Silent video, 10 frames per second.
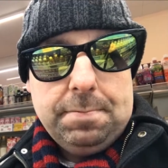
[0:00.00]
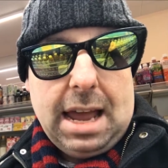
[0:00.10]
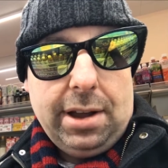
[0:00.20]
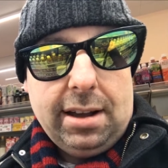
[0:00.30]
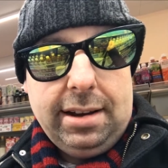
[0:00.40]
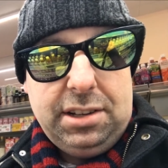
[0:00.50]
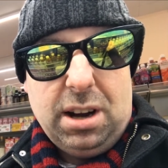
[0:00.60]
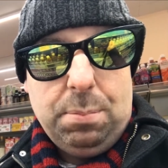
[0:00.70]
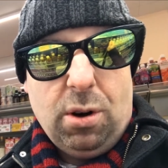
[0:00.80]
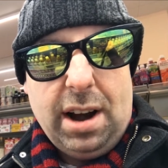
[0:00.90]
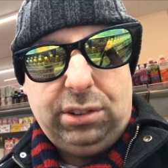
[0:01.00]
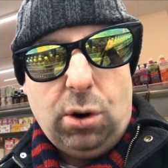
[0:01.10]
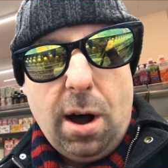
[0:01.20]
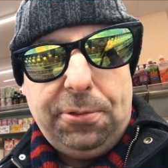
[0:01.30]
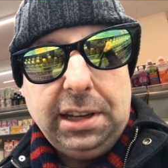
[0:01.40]
Now I gotta get John Paul Rice
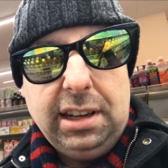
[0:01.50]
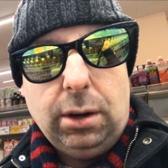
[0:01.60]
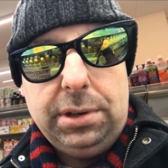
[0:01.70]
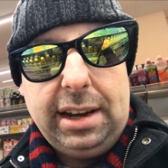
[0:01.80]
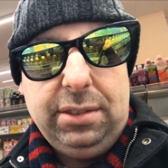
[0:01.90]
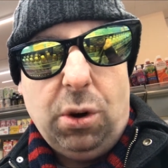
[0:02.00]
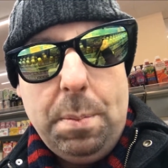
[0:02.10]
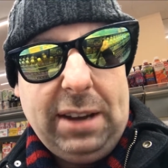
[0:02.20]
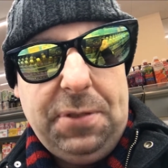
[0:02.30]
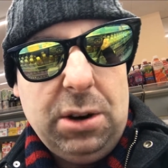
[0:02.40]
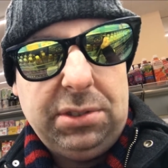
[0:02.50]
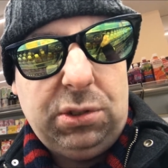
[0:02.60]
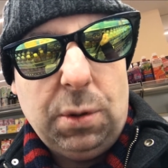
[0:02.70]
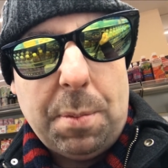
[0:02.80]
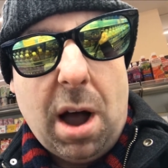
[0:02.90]
coffee. He's always saying don't make videos in
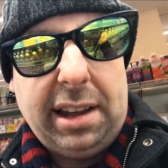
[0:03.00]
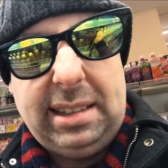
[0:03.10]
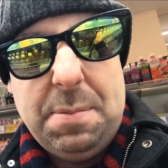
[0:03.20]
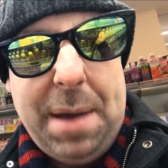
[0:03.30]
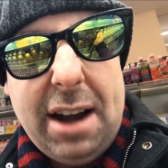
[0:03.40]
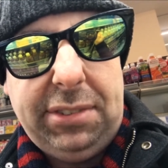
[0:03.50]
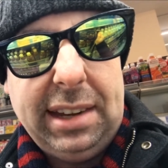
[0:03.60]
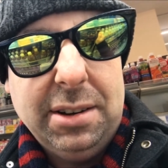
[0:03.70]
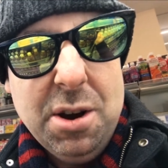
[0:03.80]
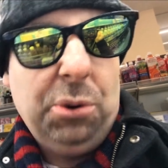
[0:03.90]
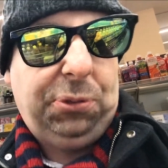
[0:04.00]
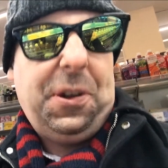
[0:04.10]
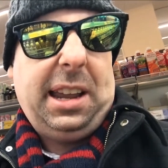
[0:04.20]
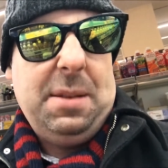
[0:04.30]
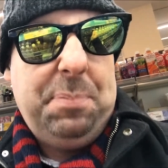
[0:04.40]
the supermarket. It's embarrassing. Who's
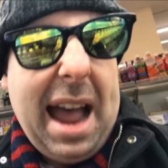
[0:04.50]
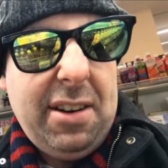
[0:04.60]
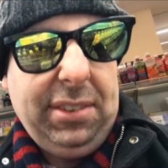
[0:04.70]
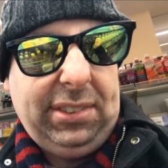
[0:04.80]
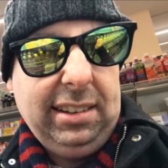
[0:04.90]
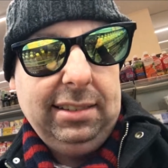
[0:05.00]
fucking embarrassed?